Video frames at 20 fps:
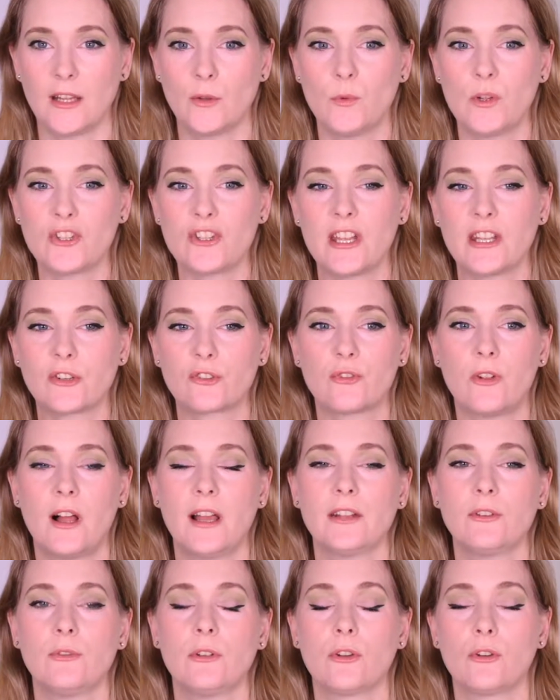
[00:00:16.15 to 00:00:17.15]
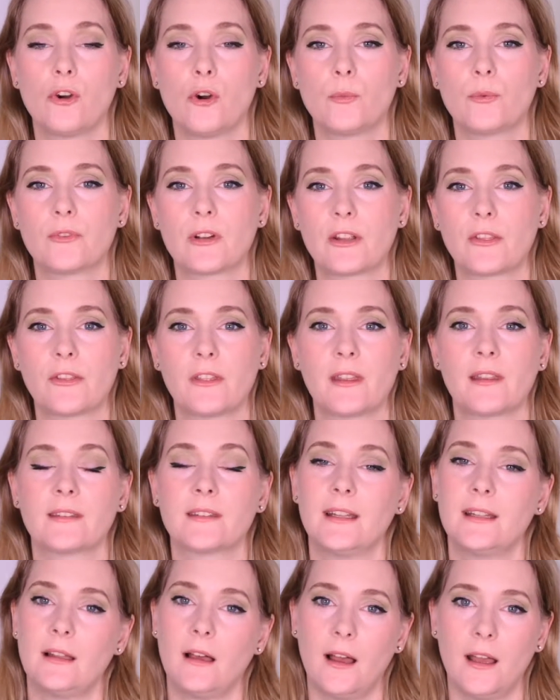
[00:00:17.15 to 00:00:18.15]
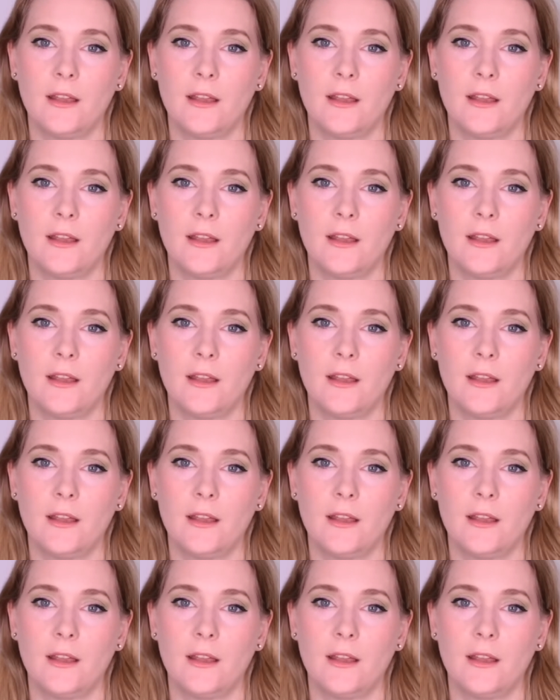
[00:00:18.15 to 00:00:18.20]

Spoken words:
in which I try to incorporate things that